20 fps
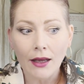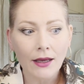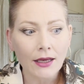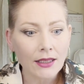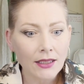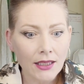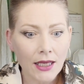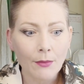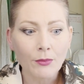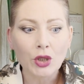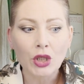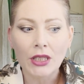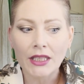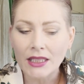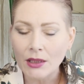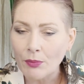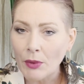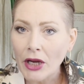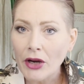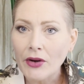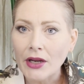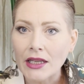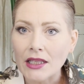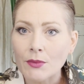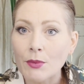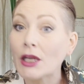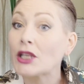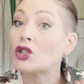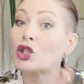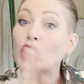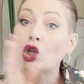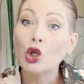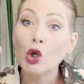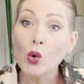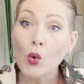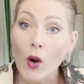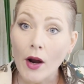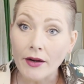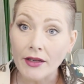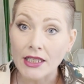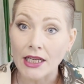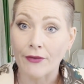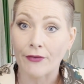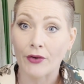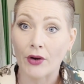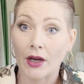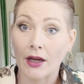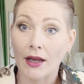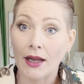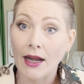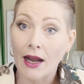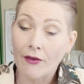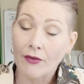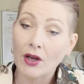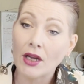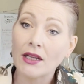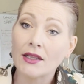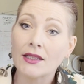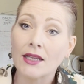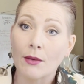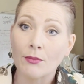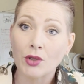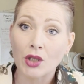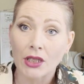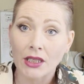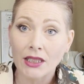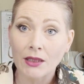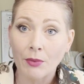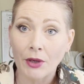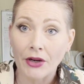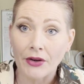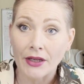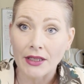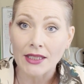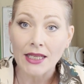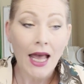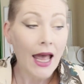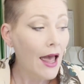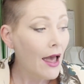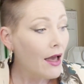consumption experience because you are different in every consumption experience.